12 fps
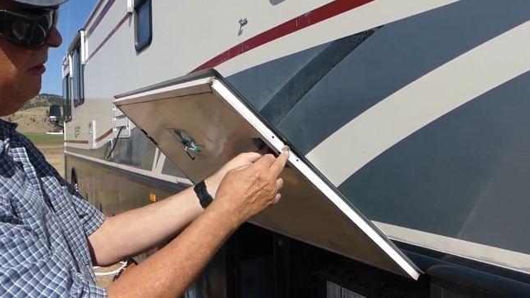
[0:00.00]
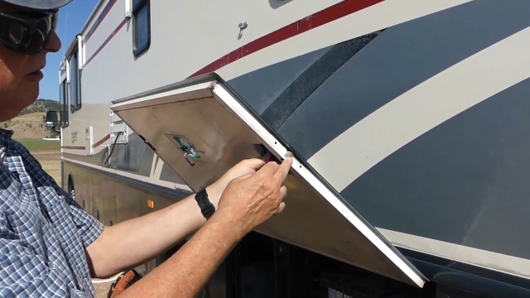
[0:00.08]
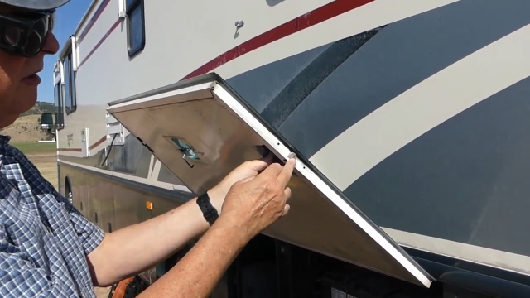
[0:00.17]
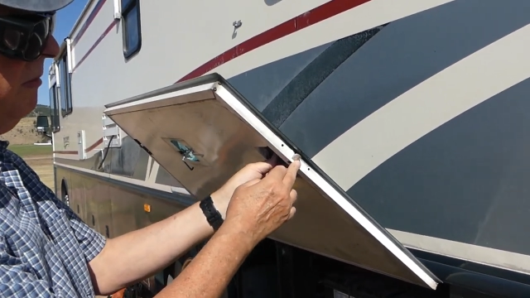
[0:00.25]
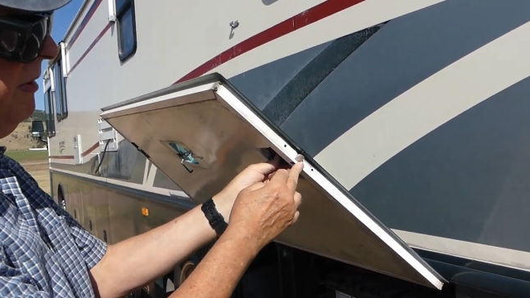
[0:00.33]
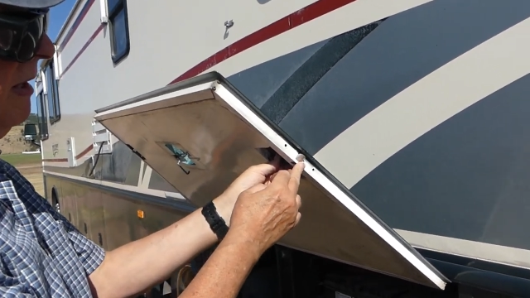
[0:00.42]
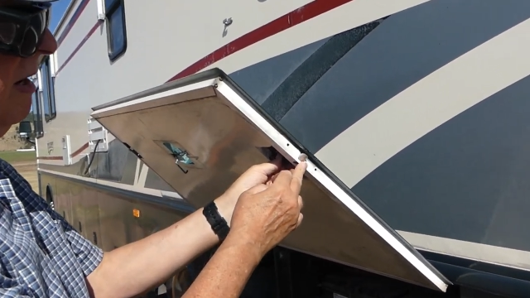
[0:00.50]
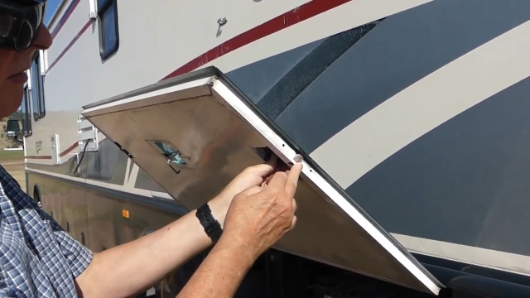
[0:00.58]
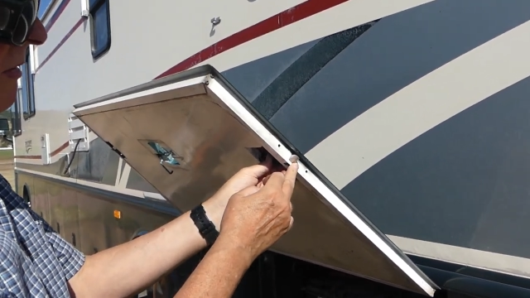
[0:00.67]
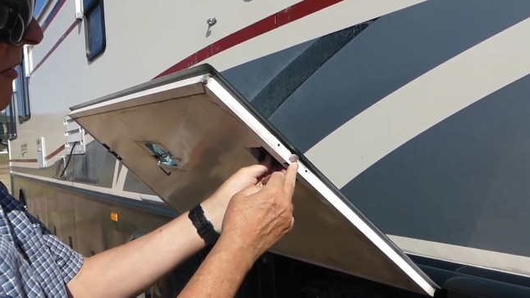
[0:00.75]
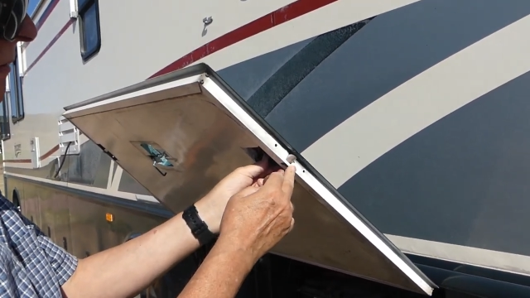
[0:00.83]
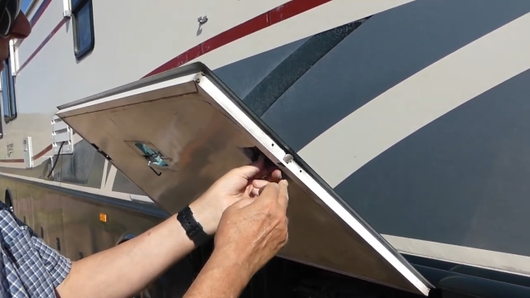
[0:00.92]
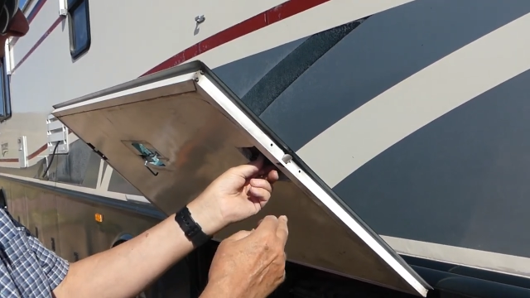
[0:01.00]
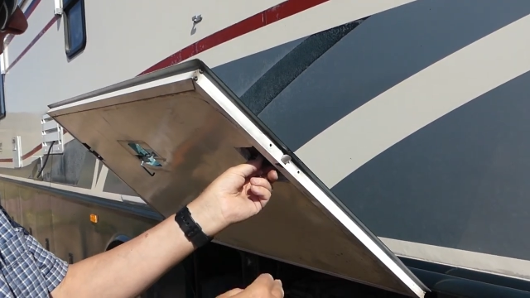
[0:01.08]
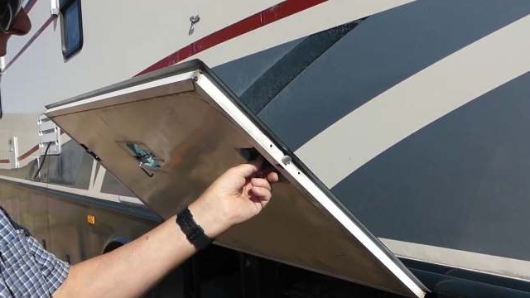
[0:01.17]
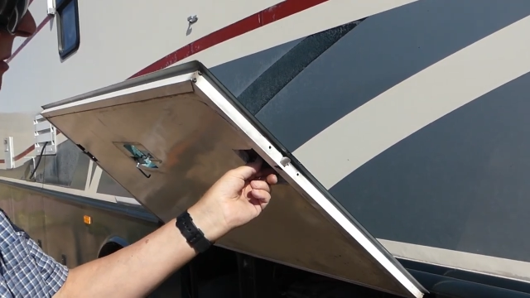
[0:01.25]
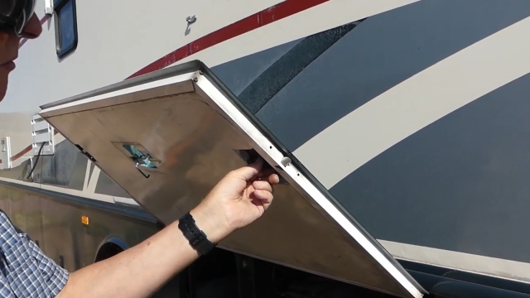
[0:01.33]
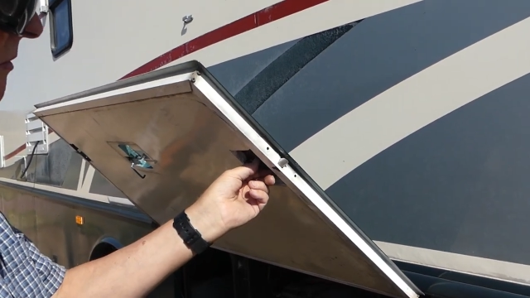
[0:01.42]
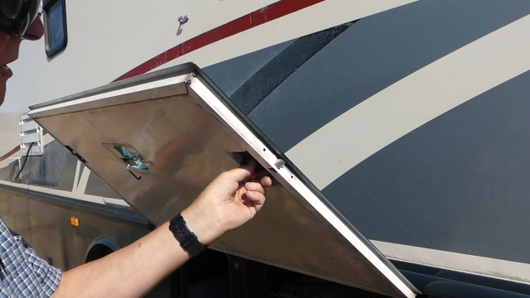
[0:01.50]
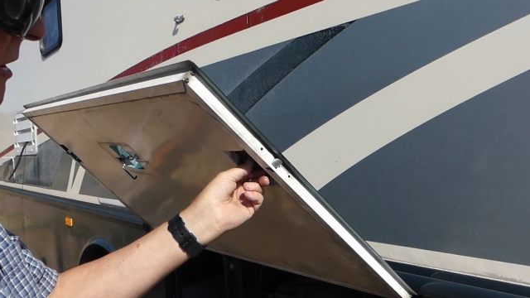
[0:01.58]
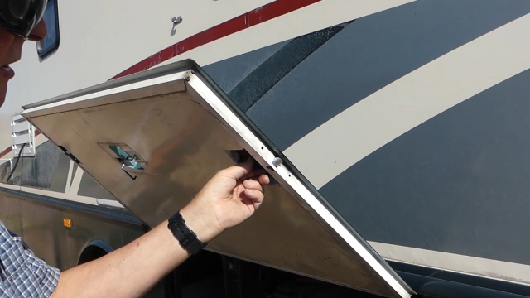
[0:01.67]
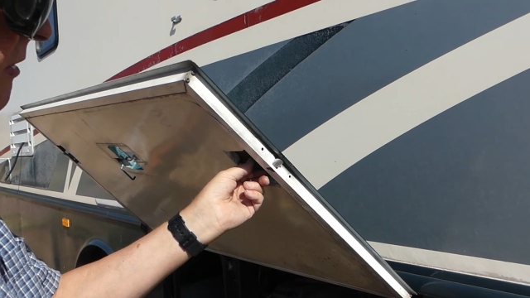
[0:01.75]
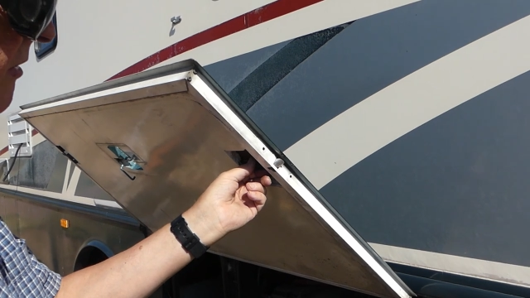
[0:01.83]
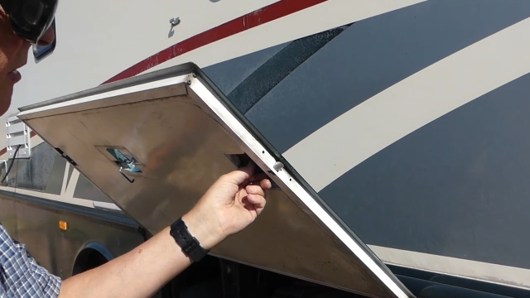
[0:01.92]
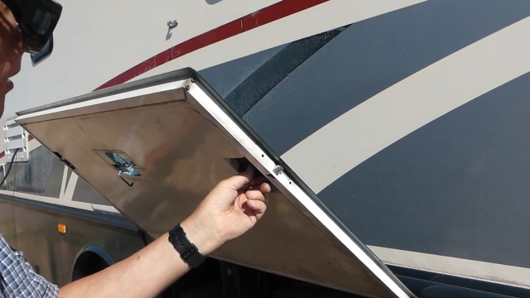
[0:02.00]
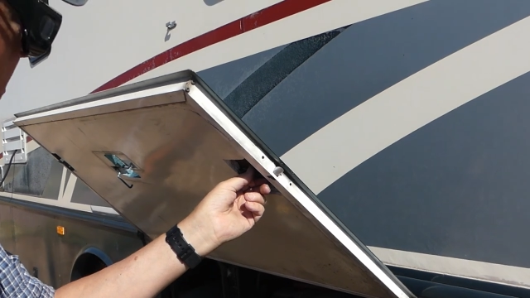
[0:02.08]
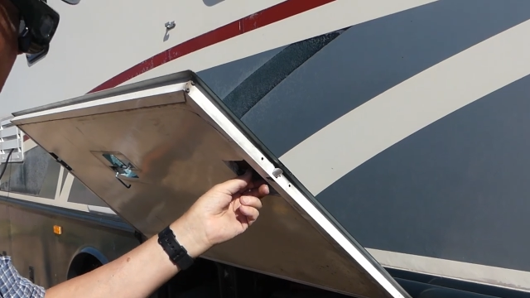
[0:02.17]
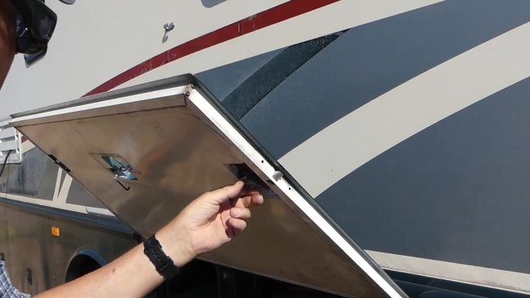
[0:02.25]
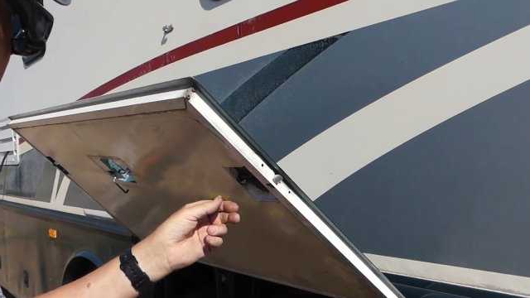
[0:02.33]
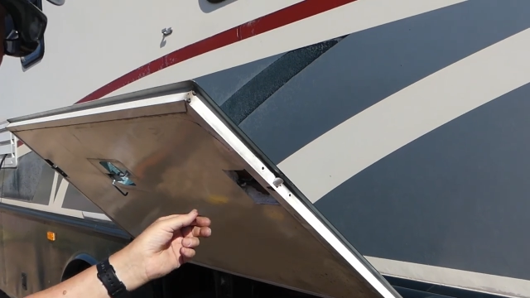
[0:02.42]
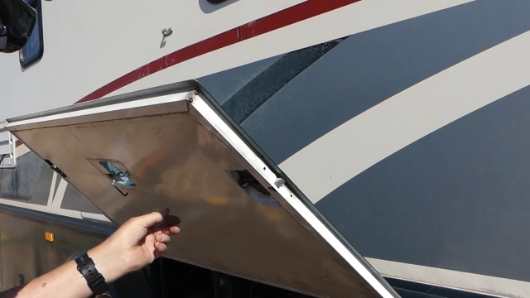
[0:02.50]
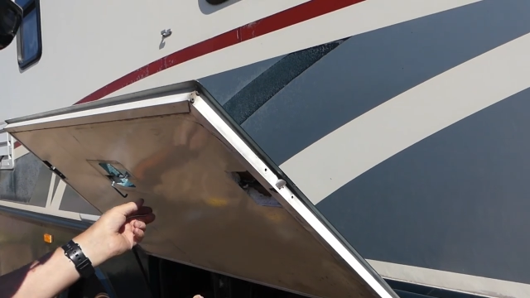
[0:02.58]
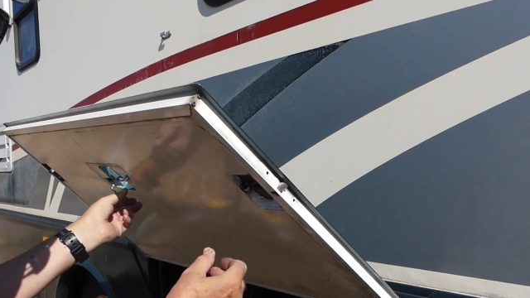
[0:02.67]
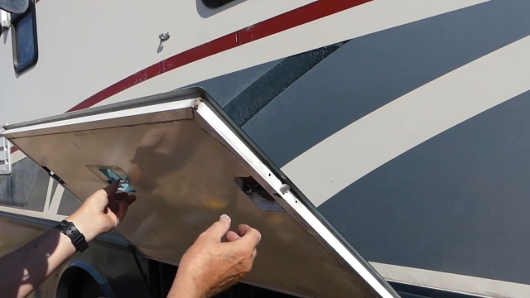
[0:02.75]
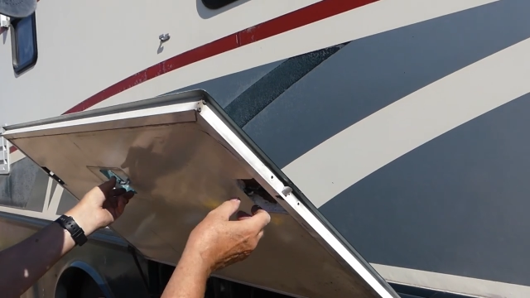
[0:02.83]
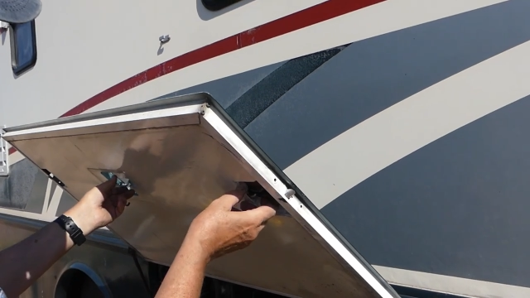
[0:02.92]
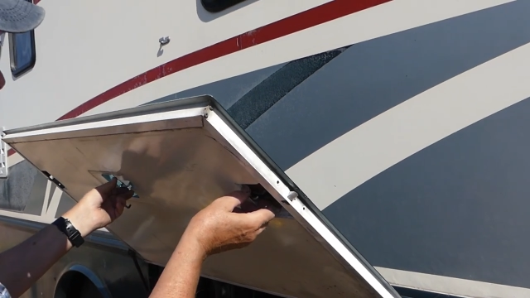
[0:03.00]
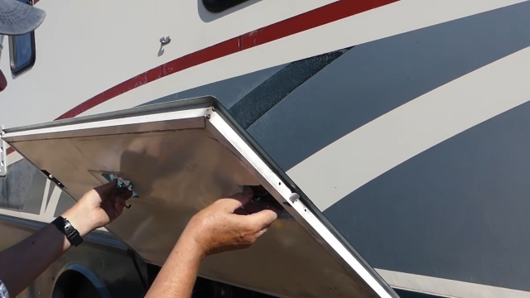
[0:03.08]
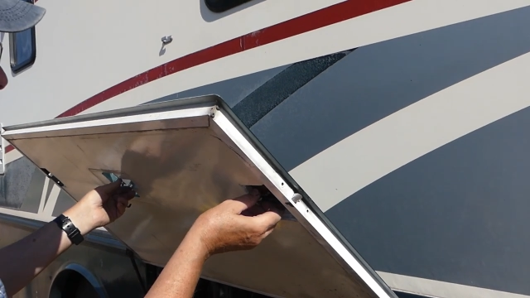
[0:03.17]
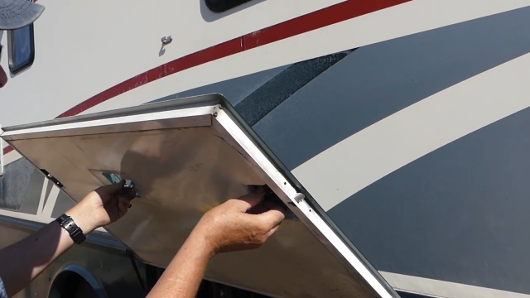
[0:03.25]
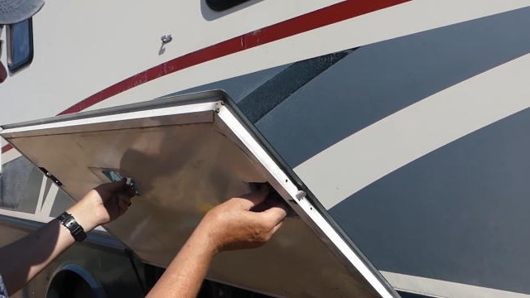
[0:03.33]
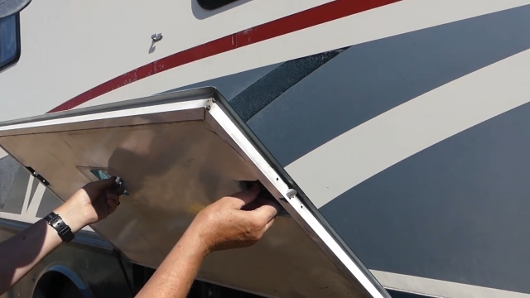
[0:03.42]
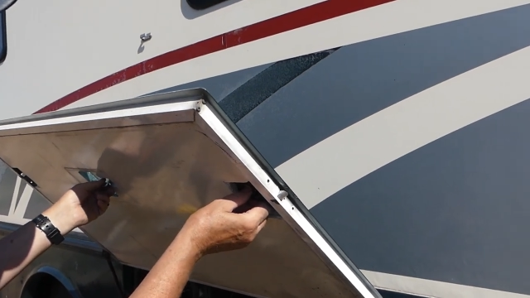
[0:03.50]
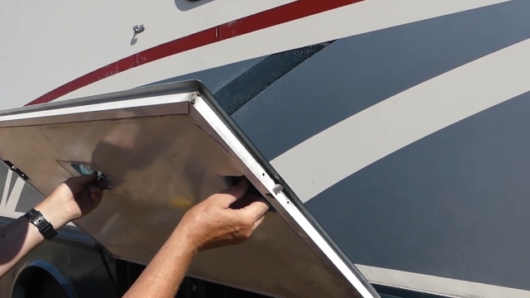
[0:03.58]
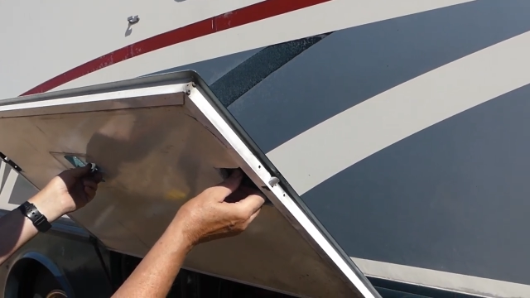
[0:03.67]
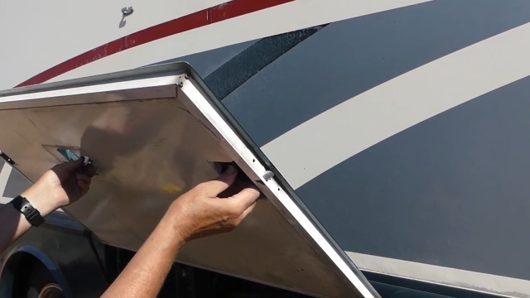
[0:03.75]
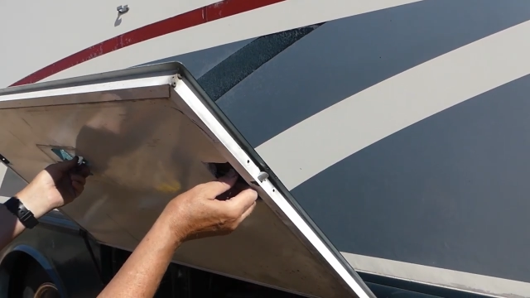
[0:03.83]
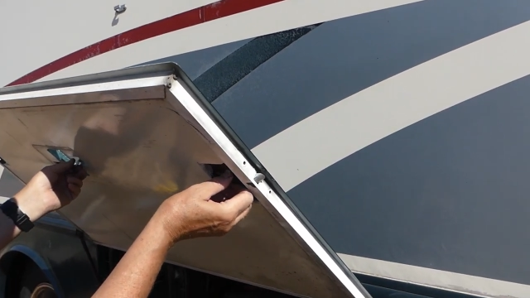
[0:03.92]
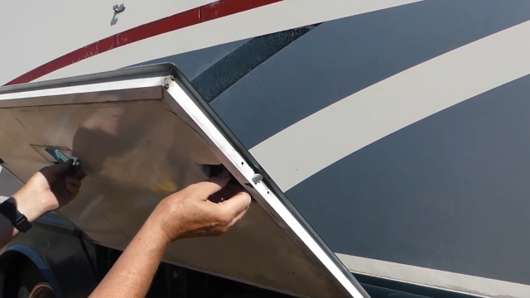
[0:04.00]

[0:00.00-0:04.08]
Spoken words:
No face is visible, so there are no lips to read.